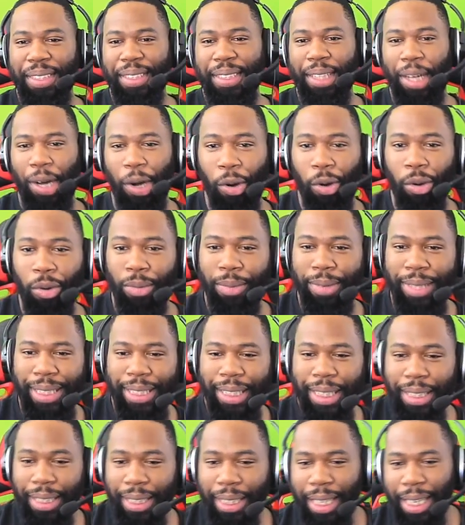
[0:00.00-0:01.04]
Oh,
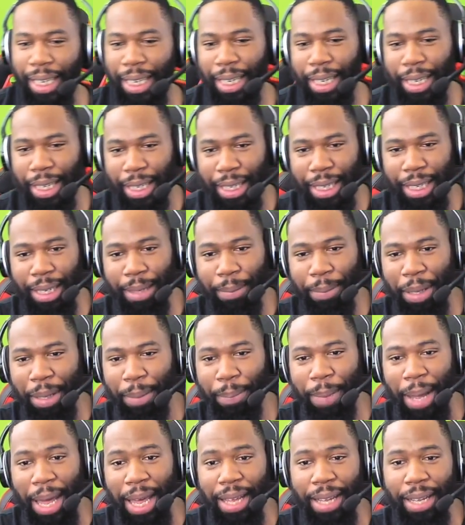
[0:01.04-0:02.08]
Vegeta! Big
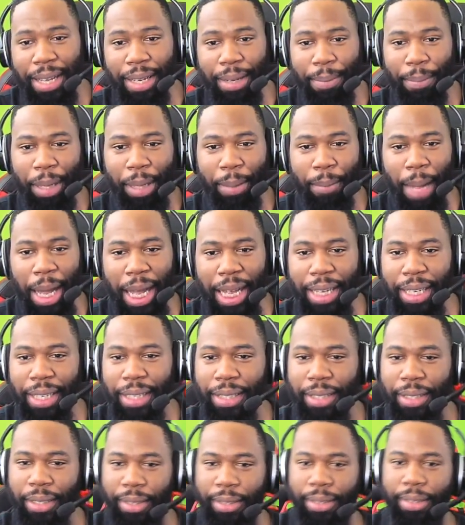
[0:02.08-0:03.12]
bang! Big bang!
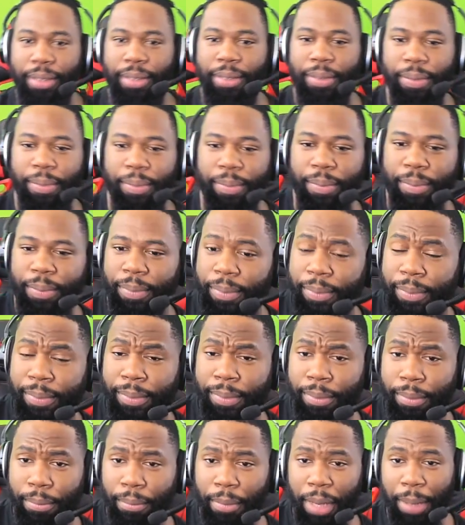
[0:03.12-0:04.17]

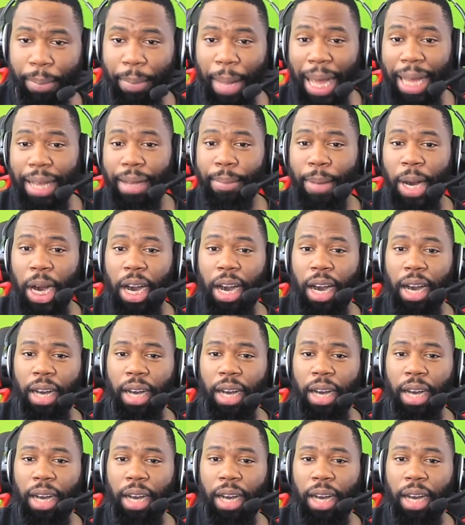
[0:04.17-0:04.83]
Big baby!